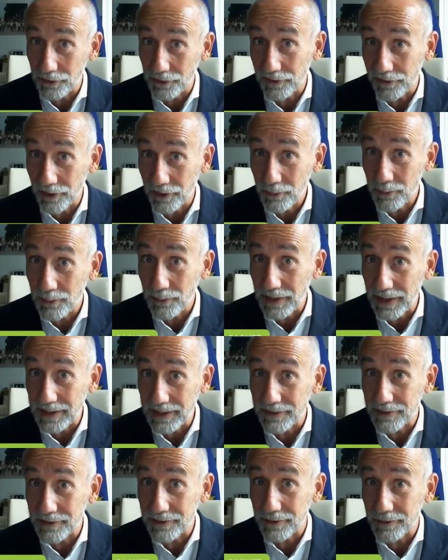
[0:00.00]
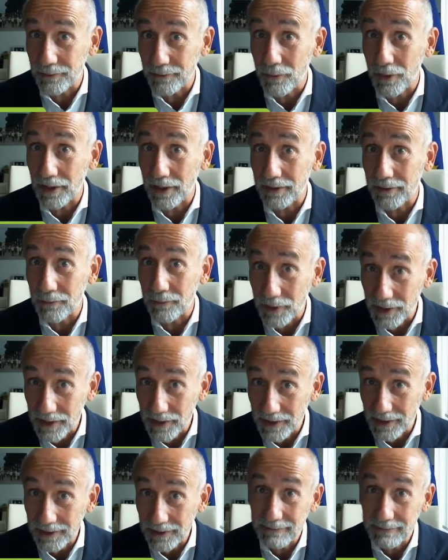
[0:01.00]
runners-up and one
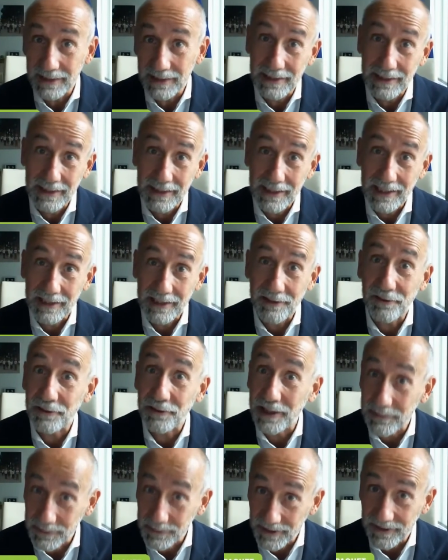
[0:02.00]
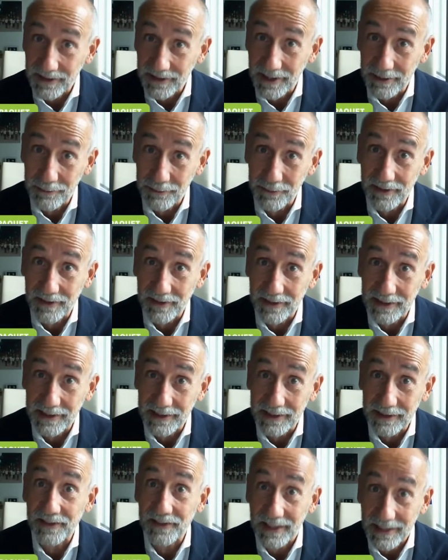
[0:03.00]
winner. And so let me start with
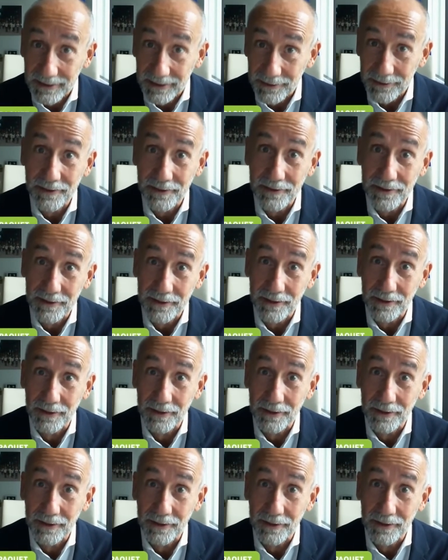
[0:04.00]
the second